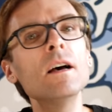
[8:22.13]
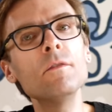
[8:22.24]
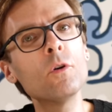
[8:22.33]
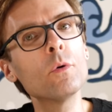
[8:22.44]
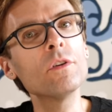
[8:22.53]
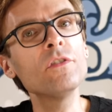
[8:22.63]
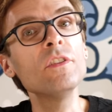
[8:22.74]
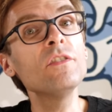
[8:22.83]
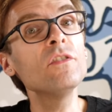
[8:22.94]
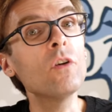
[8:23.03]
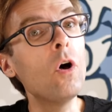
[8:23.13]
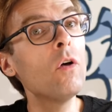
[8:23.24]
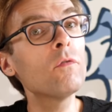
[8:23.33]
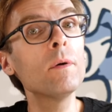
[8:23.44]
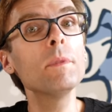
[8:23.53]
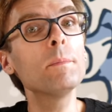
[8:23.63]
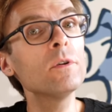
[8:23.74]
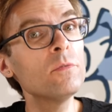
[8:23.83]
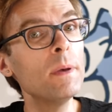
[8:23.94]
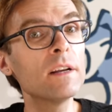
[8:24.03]
Of course, this is all from the
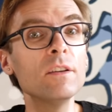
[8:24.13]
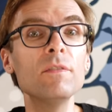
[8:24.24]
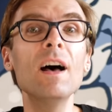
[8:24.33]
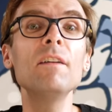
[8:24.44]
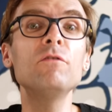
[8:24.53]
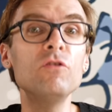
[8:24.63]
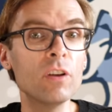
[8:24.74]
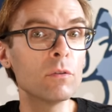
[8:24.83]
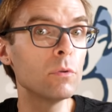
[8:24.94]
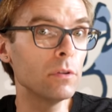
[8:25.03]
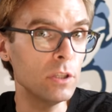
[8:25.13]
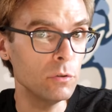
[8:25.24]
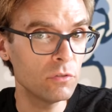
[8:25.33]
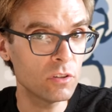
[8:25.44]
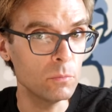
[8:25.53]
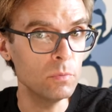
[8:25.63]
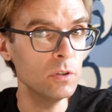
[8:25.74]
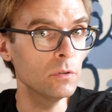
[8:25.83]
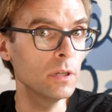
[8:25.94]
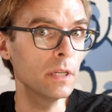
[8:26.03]
perspective of general use
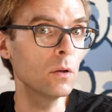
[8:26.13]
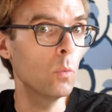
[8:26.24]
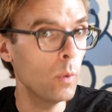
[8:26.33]
computing,